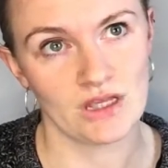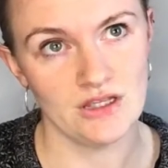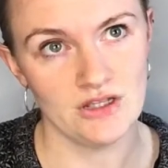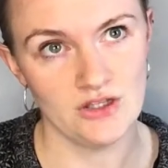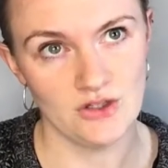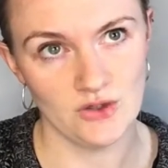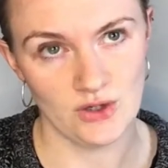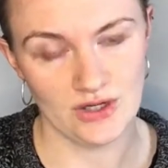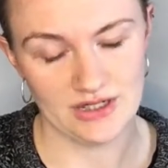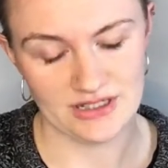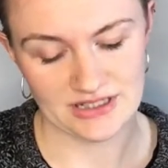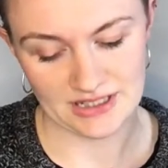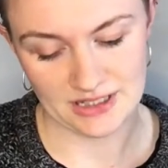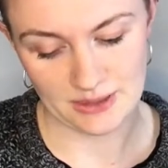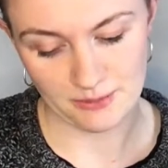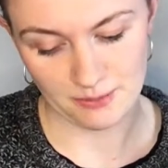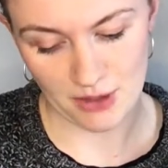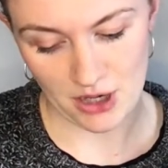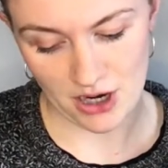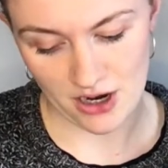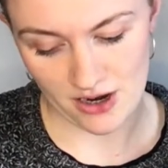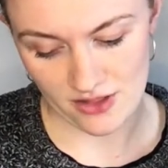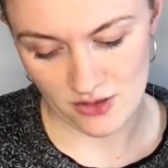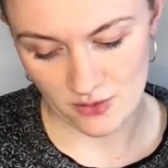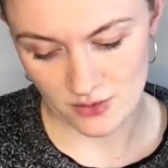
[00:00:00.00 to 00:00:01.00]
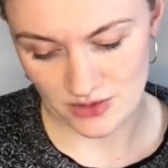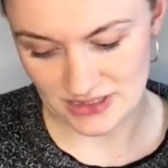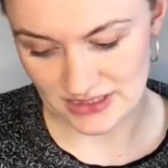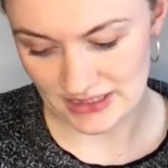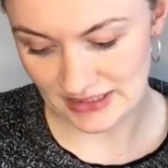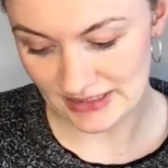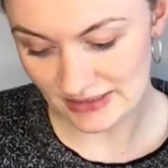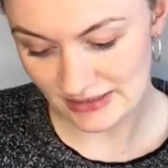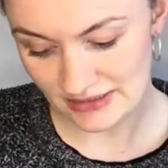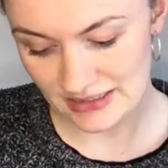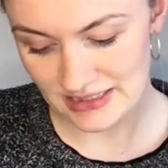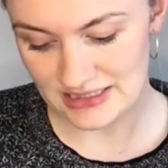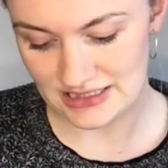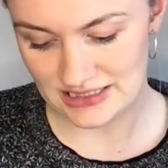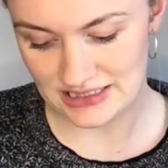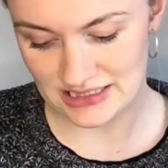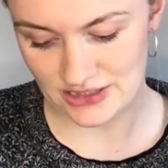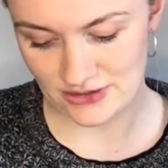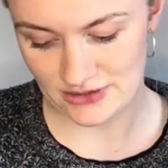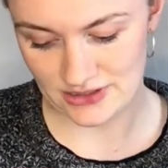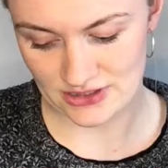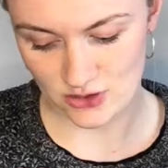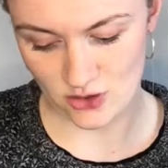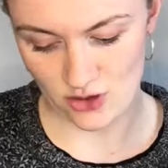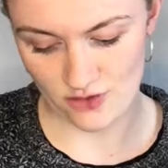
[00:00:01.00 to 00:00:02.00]
I'd done a bar that was going to lead into
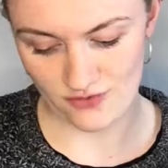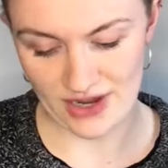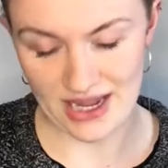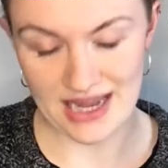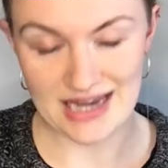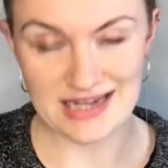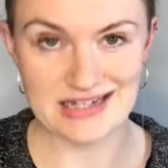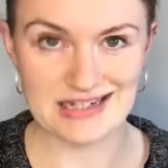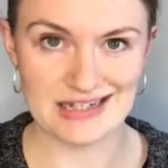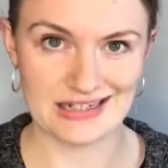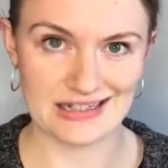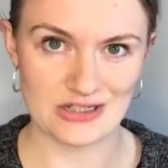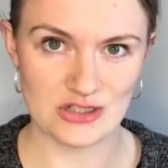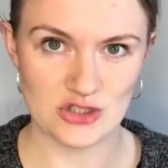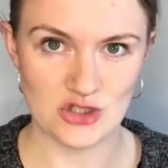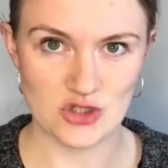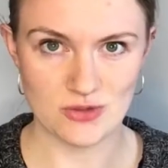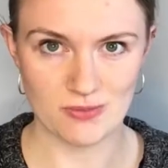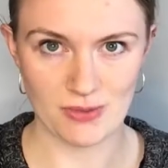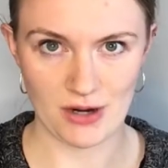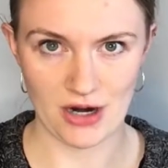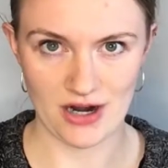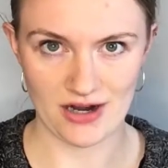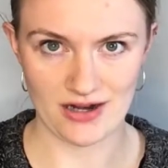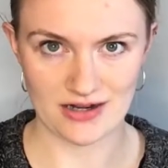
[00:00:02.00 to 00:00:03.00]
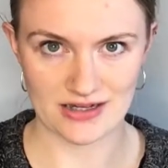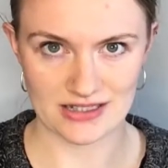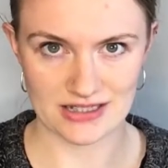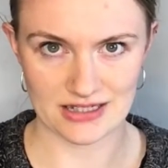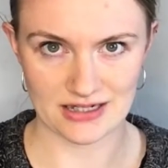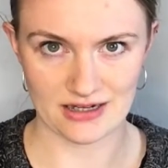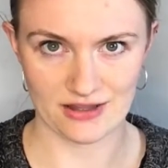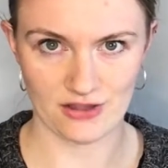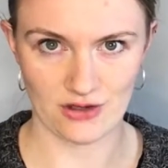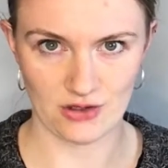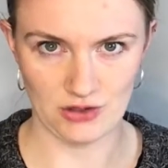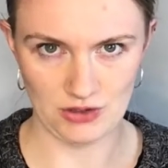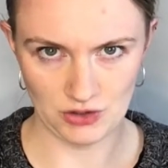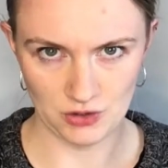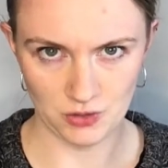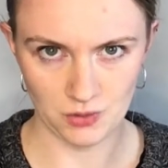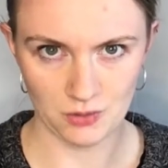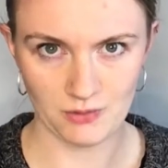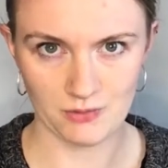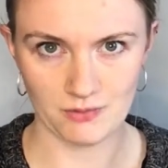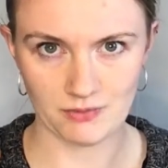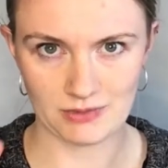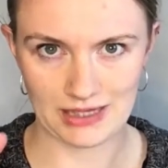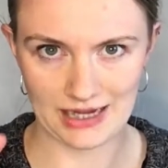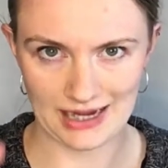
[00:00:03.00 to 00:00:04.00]
a sort of ending 2 bars, and I thought, no,
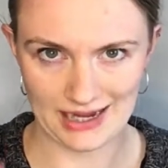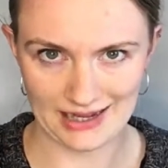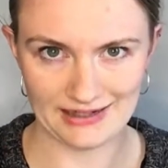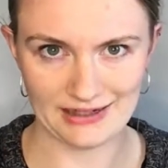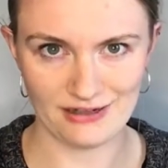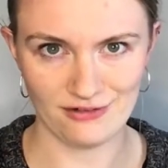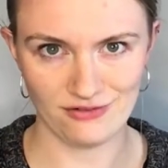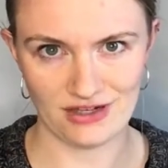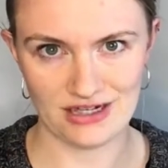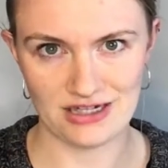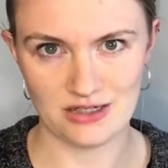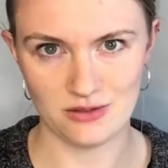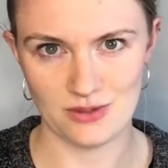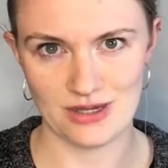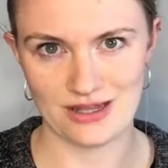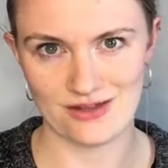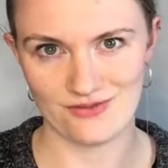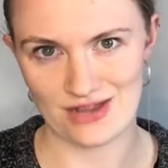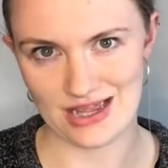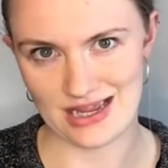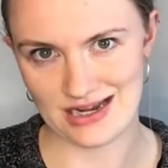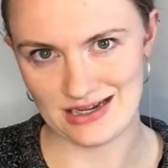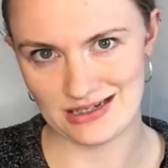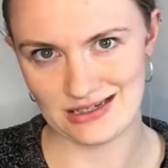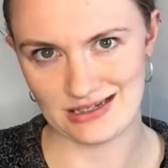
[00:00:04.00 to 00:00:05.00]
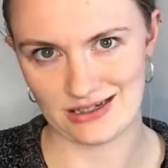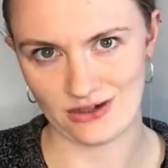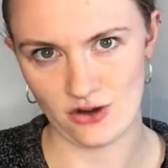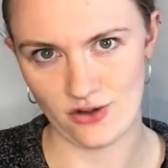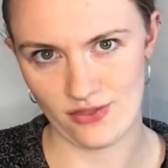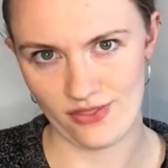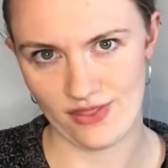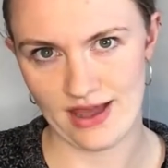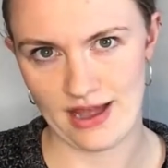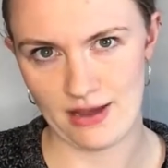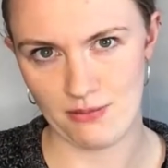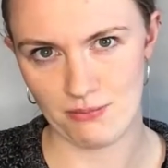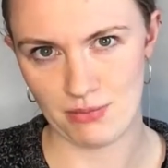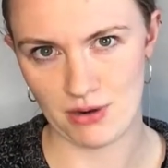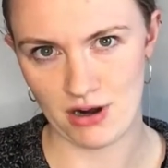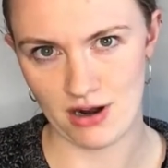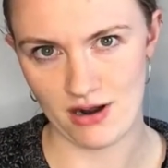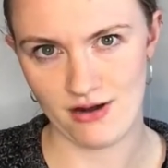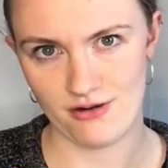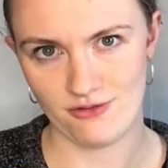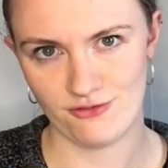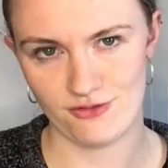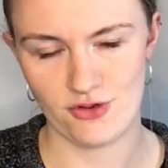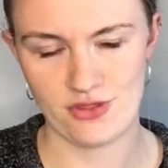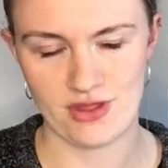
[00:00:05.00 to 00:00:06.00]
can I find a way of ending on that
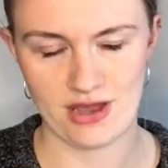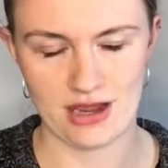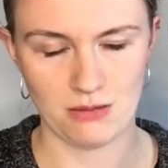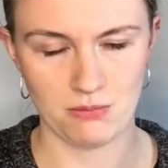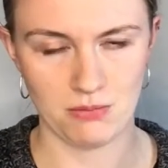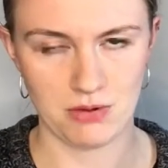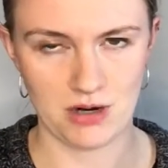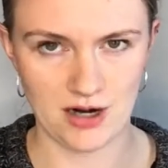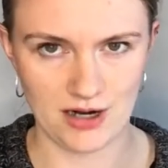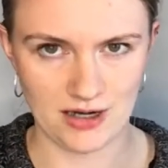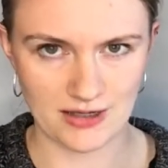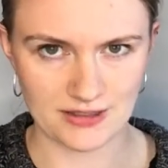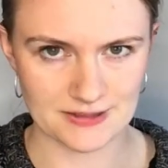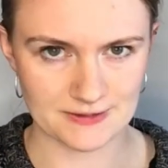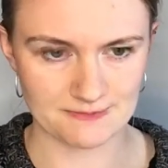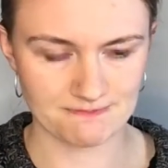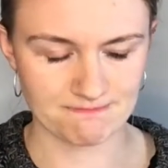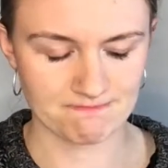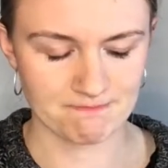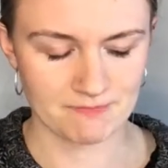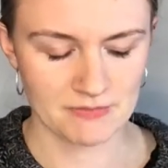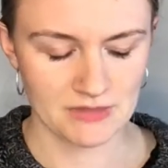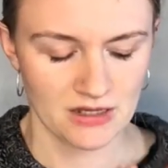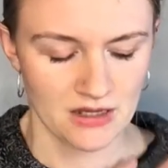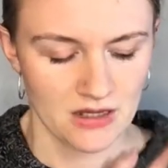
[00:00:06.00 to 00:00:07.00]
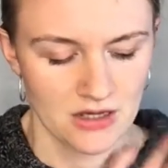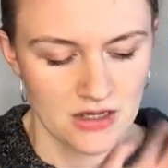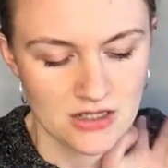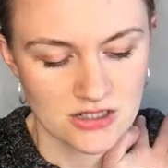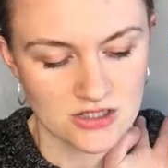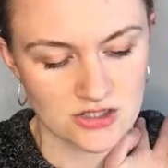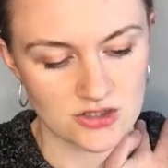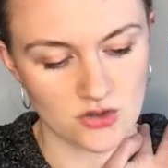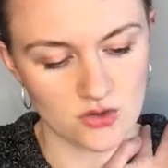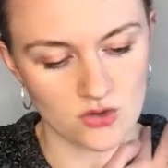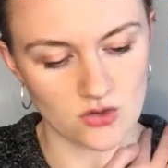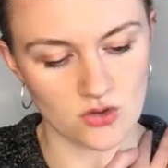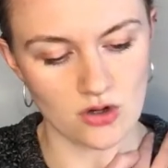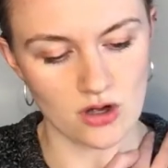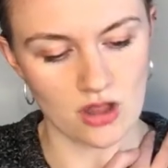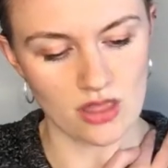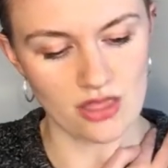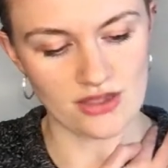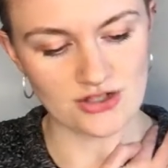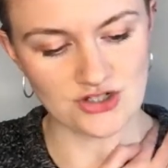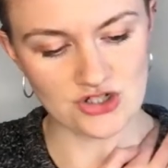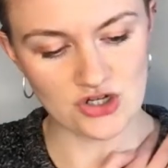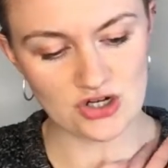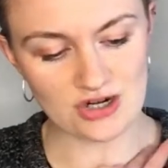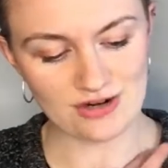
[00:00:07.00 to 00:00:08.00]
bar for that part? So
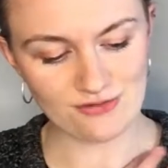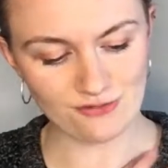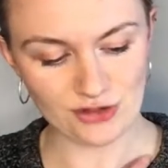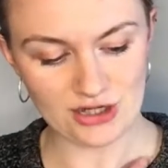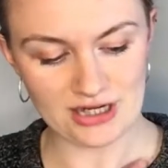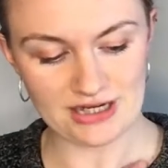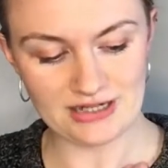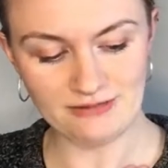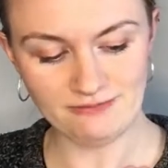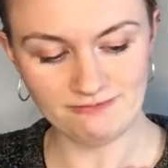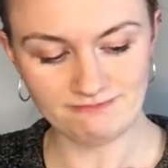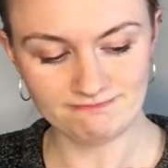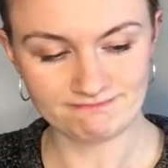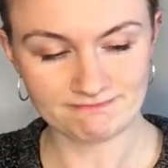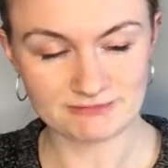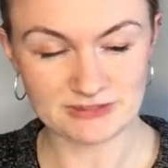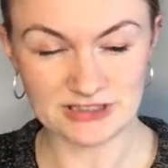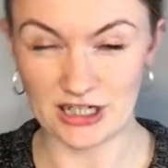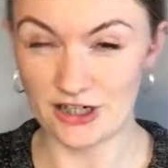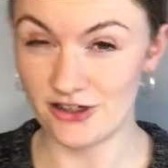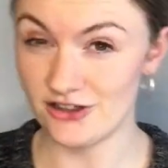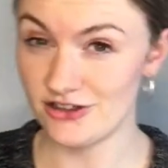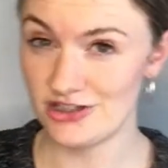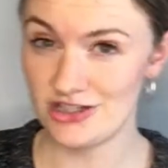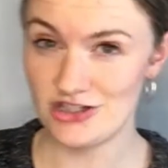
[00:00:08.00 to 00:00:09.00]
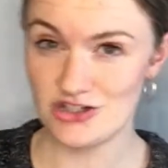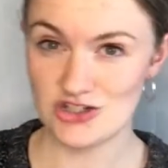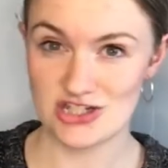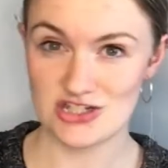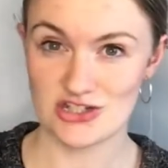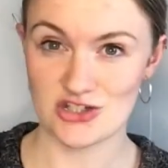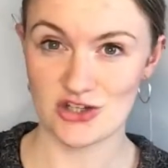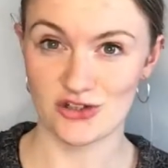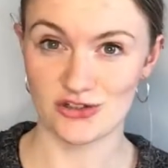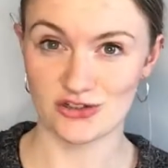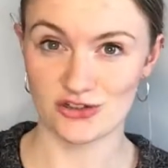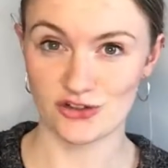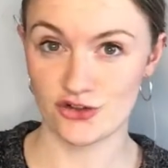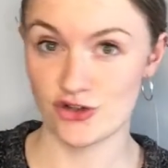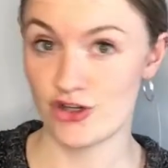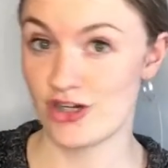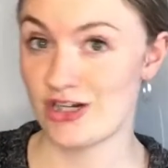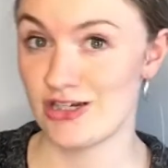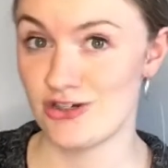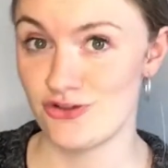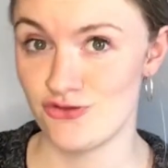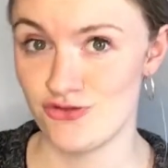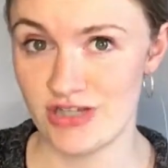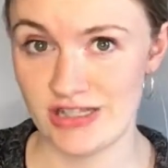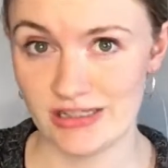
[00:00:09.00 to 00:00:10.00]
the tune I've written, currently just called
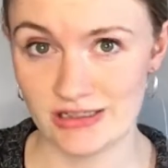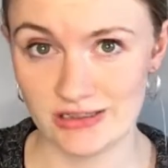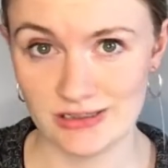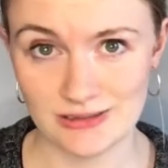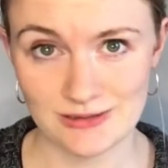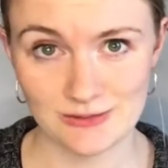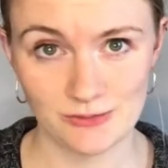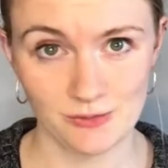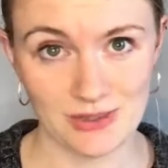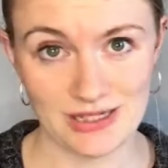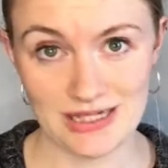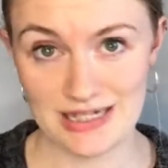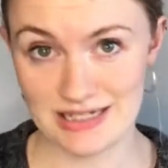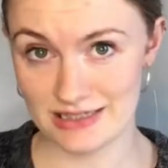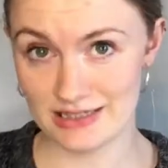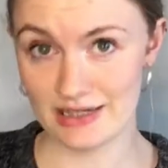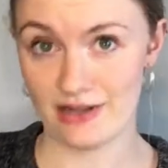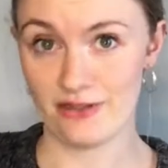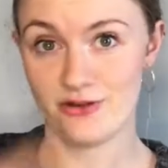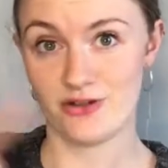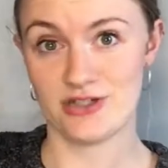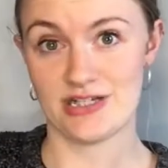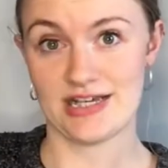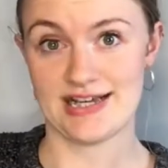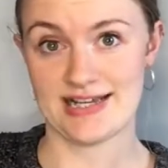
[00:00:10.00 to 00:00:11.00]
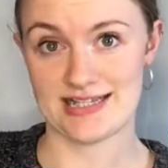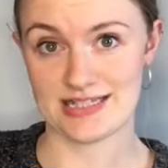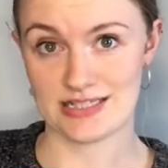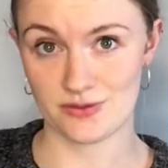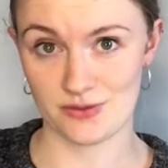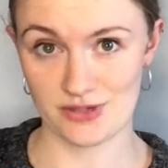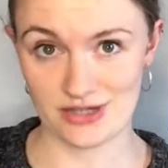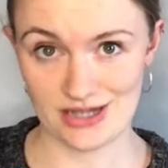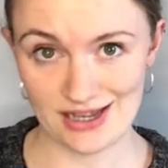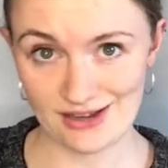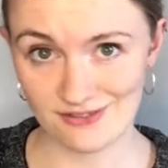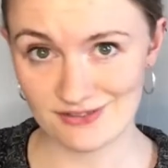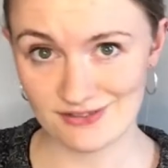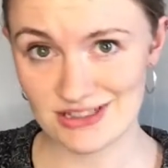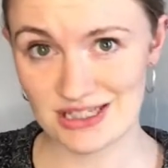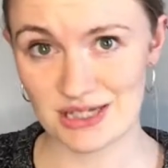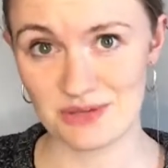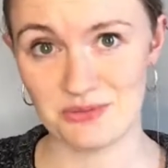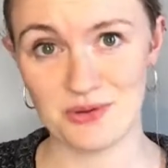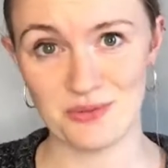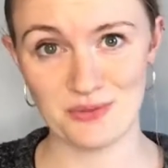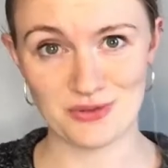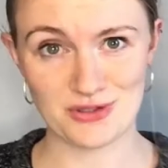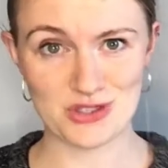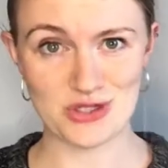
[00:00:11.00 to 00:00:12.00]
Crooked Reel. We need another task where you have to come
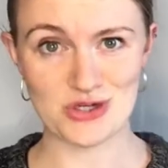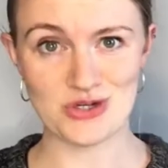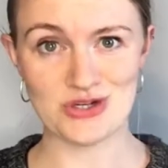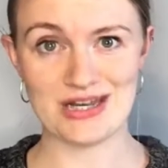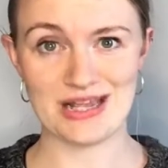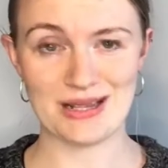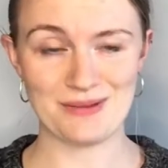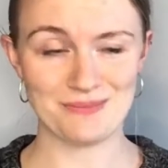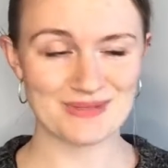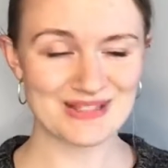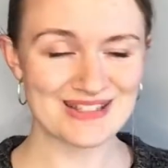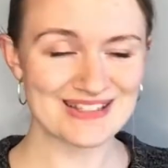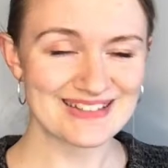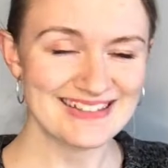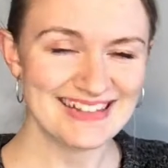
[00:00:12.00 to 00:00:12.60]
up with tune names.